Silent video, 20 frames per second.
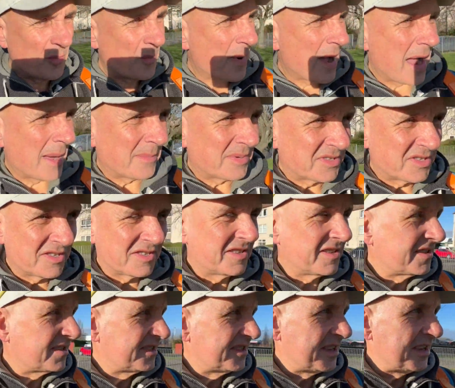maps just to
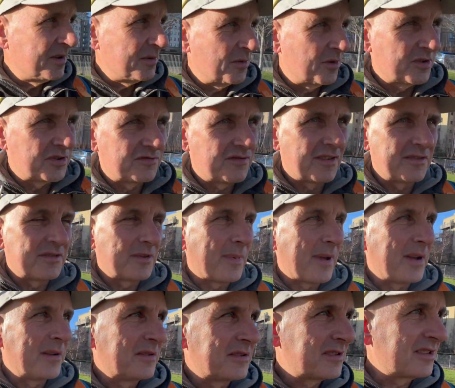see what's round
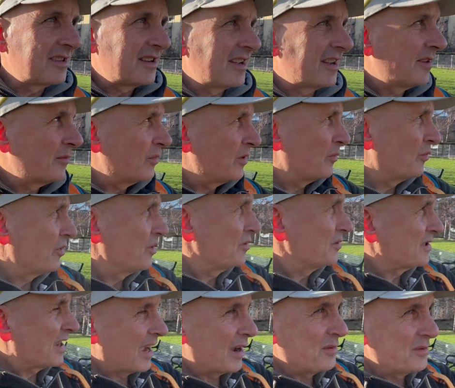about. And one of
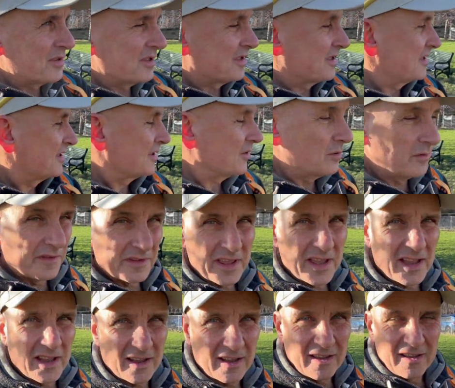those houses over
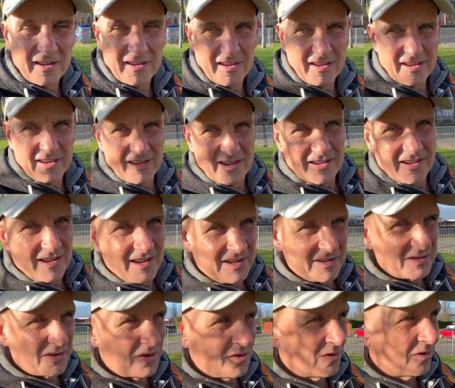there
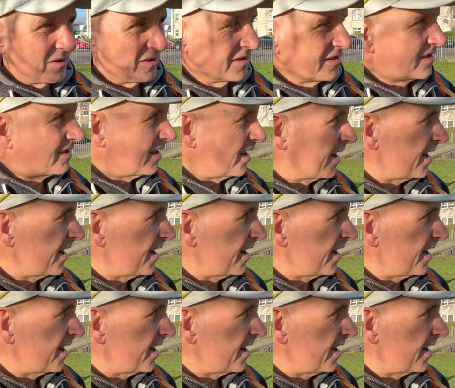has got